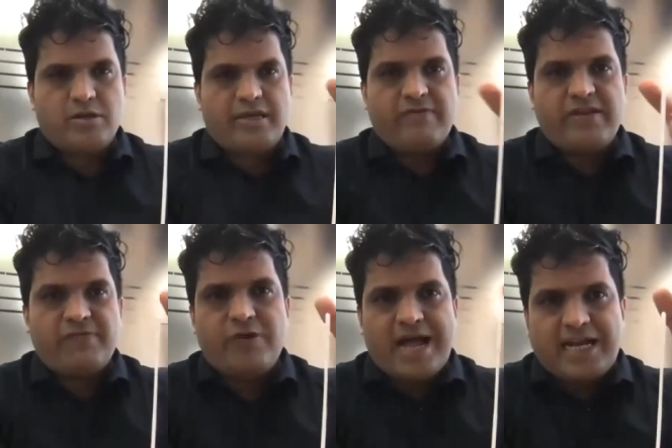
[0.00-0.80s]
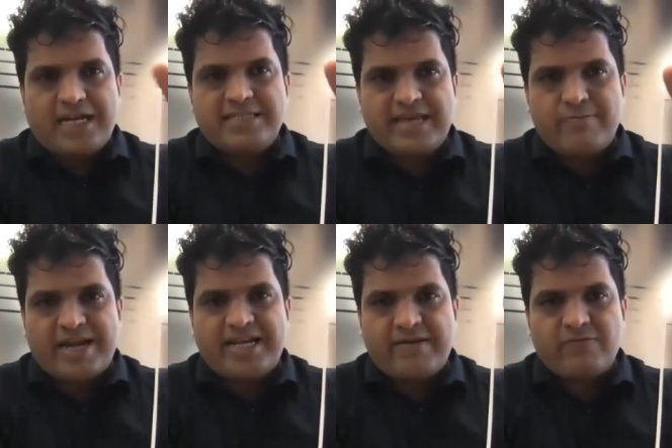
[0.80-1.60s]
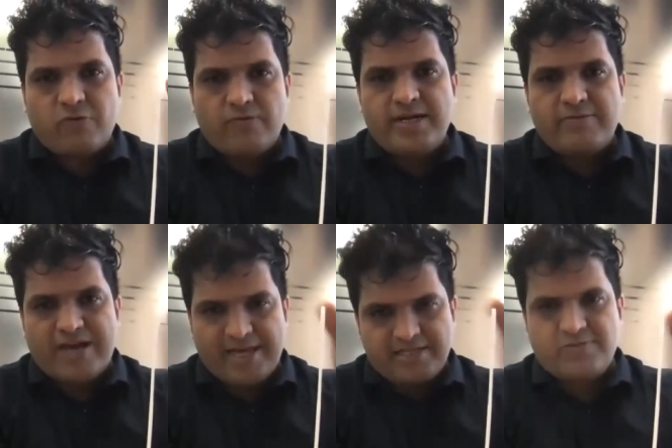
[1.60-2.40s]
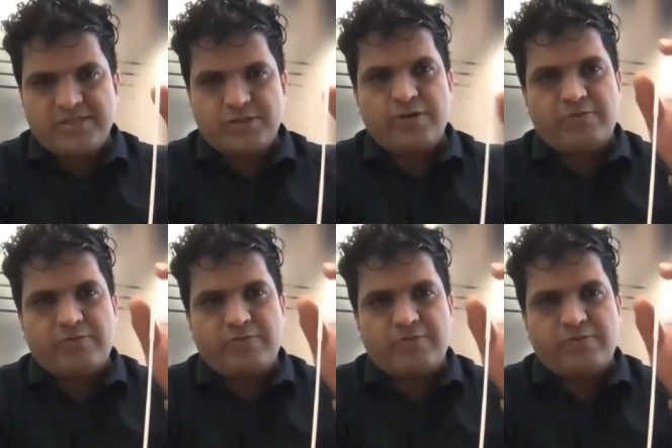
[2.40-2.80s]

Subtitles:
even if your hands might have COVID virus with you,